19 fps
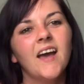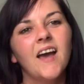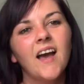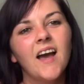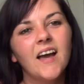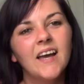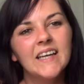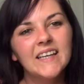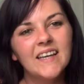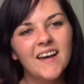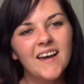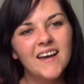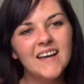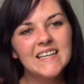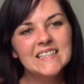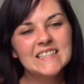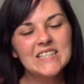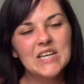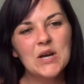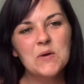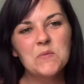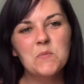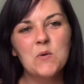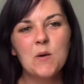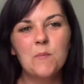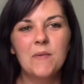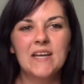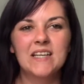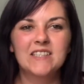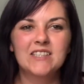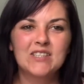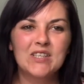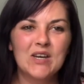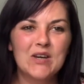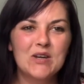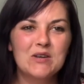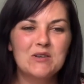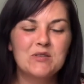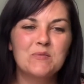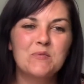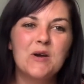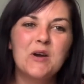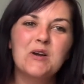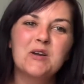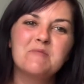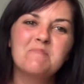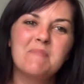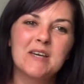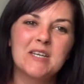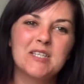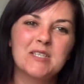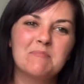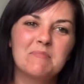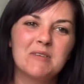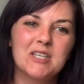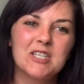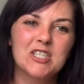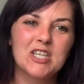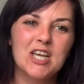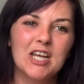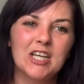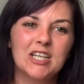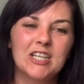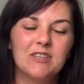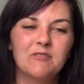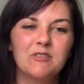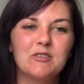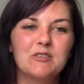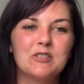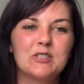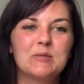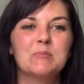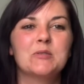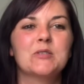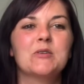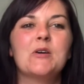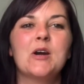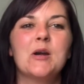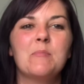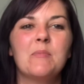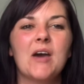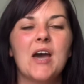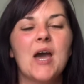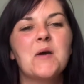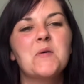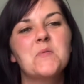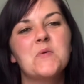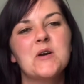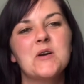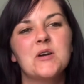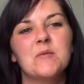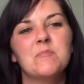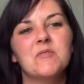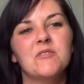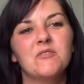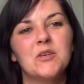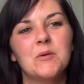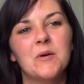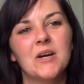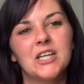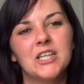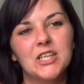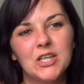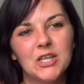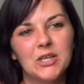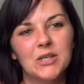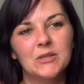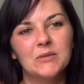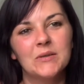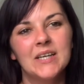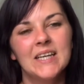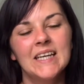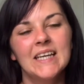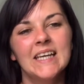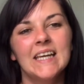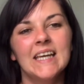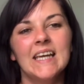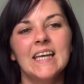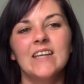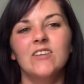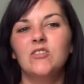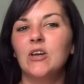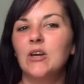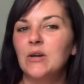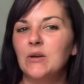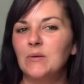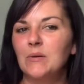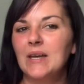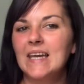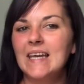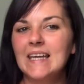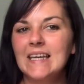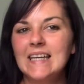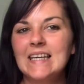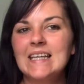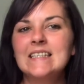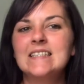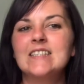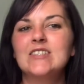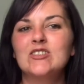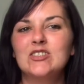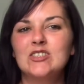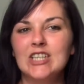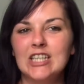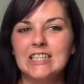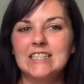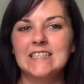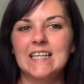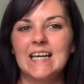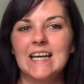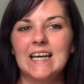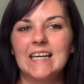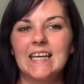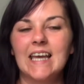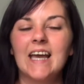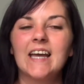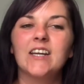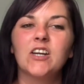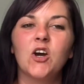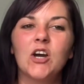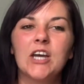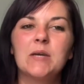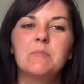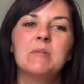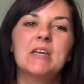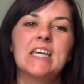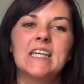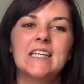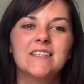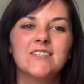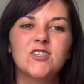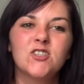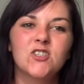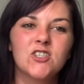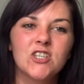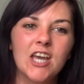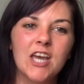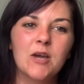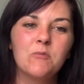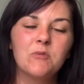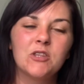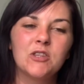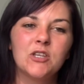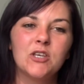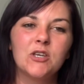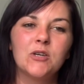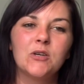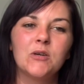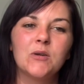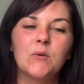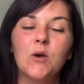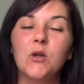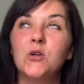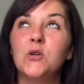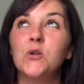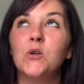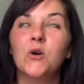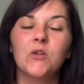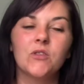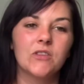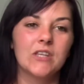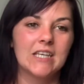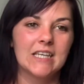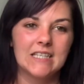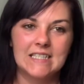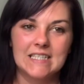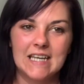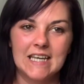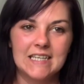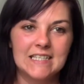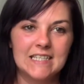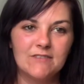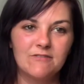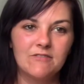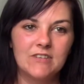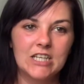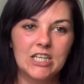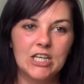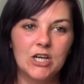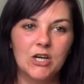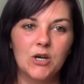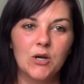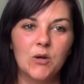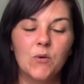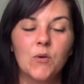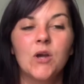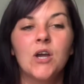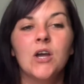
Hi guys, I'm Viscose. Welcome back to my channel if you're a subscriber, and welcome if you are new. So it is Sunday and I am here to share with you not the intended video,